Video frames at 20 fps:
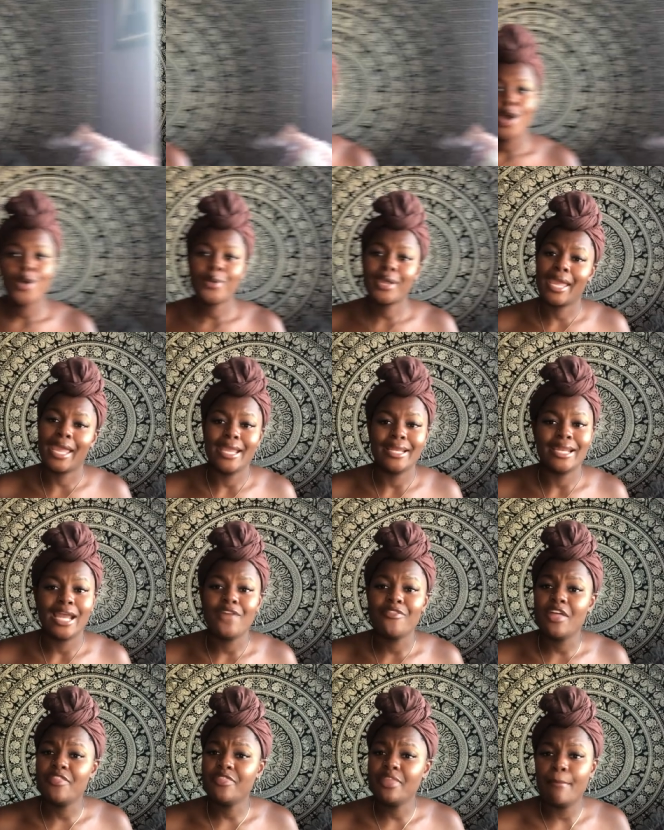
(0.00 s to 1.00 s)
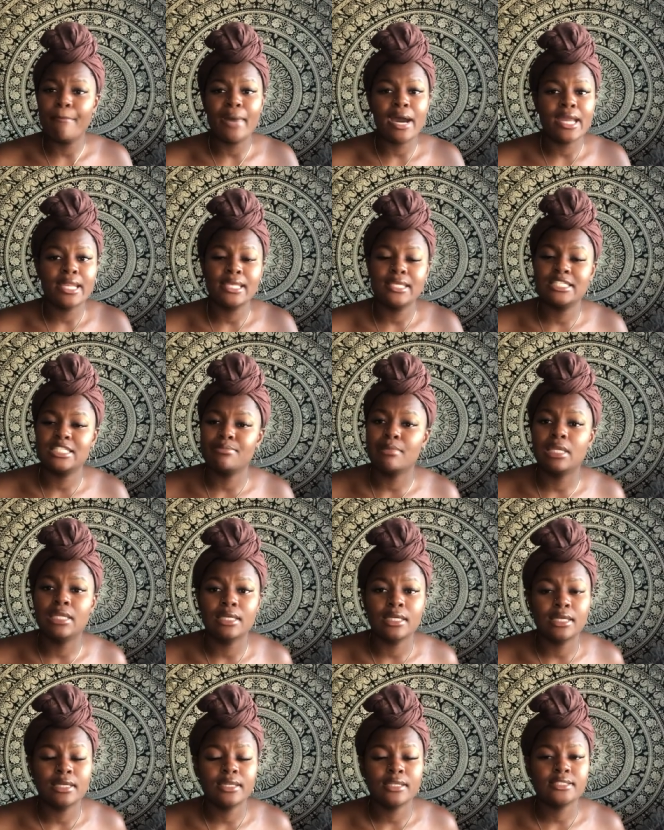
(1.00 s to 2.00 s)
Okay, now that the body is smelling
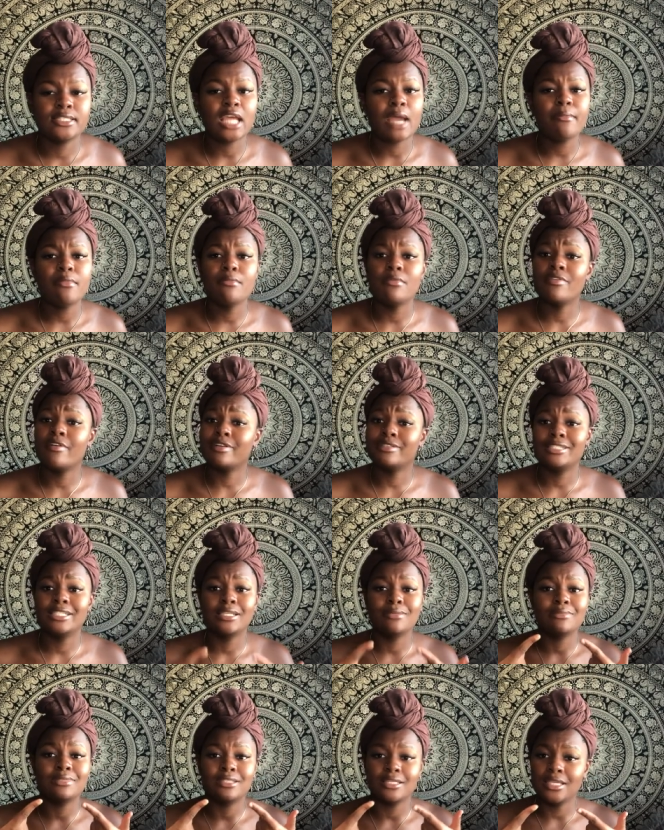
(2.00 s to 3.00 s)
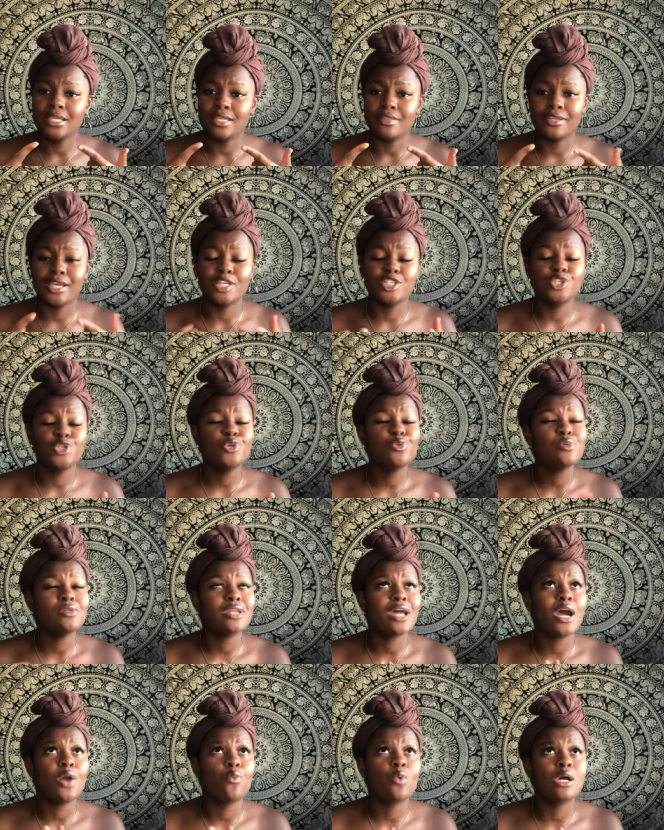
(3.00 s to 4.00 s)
good, it's time to move on to them teeth, because you do
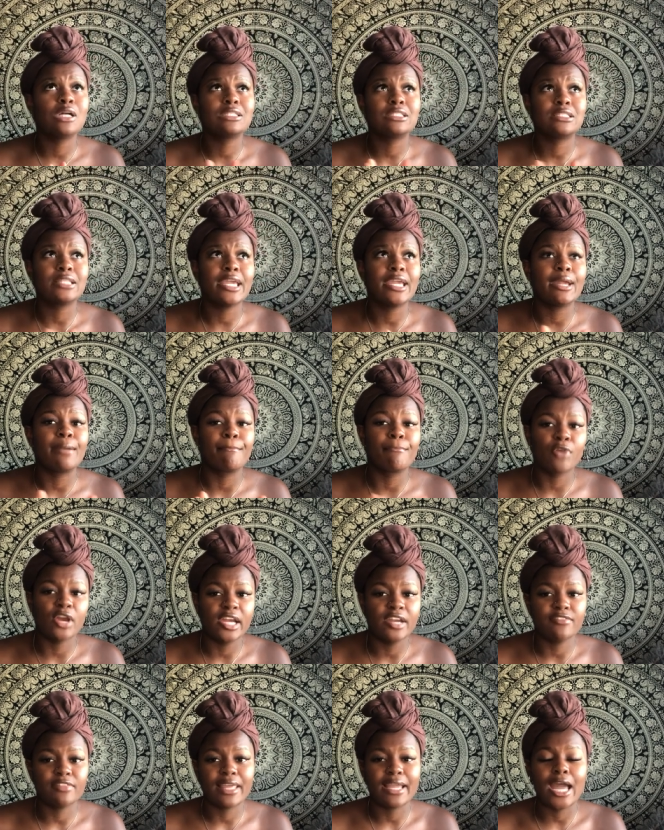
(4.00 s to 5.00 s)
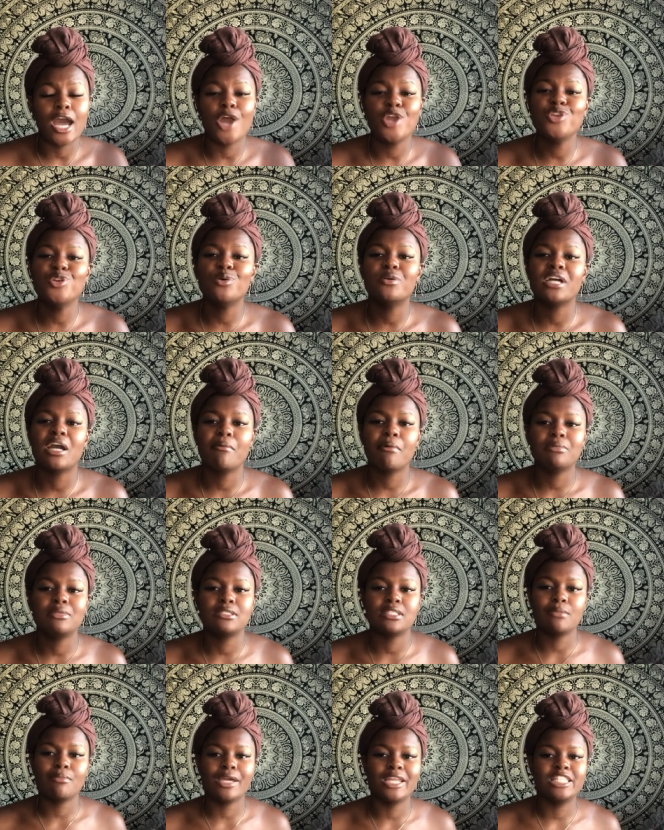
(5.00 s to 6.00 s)
not want stink breath. Like, how are you gonna come up to
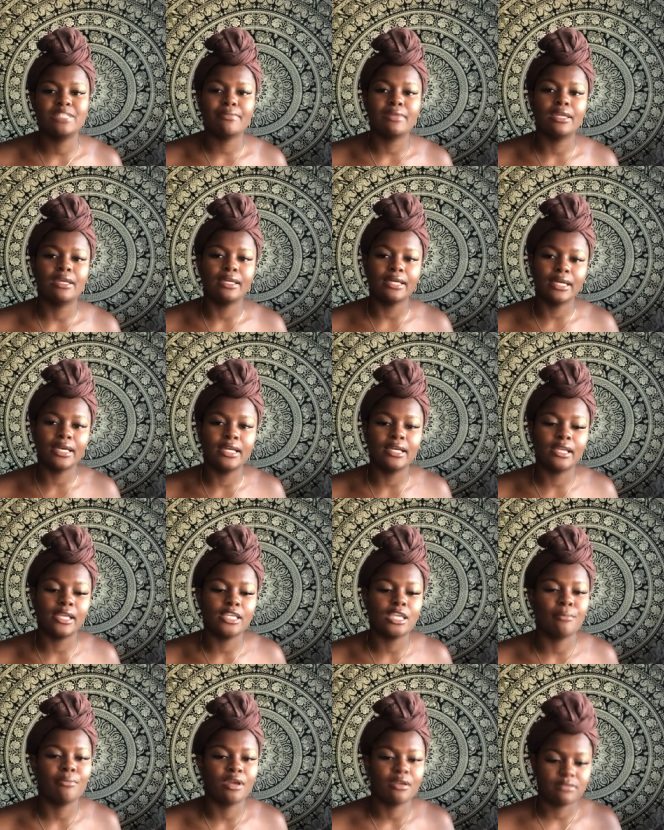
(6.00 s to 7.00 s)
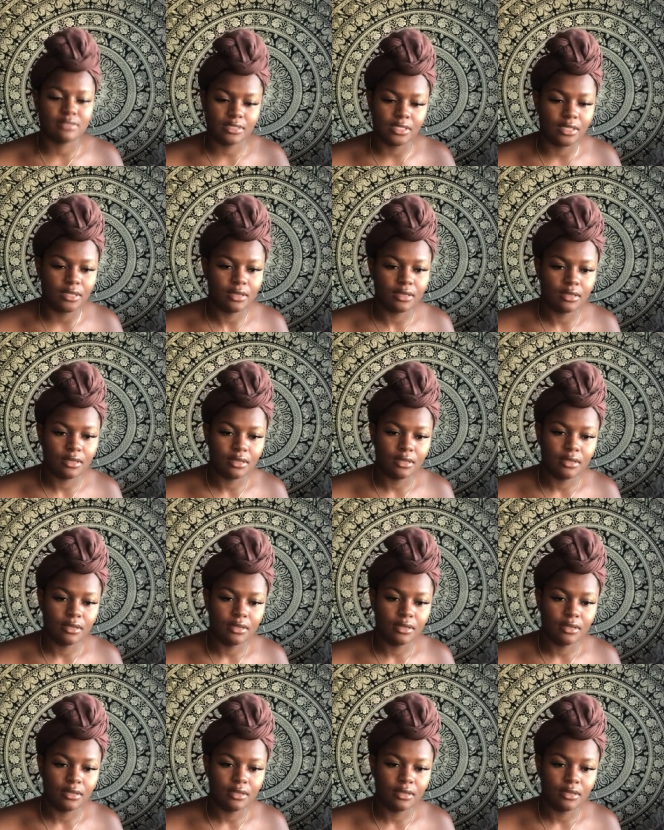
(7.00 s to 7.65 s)
somebody smelling good and your breath stink?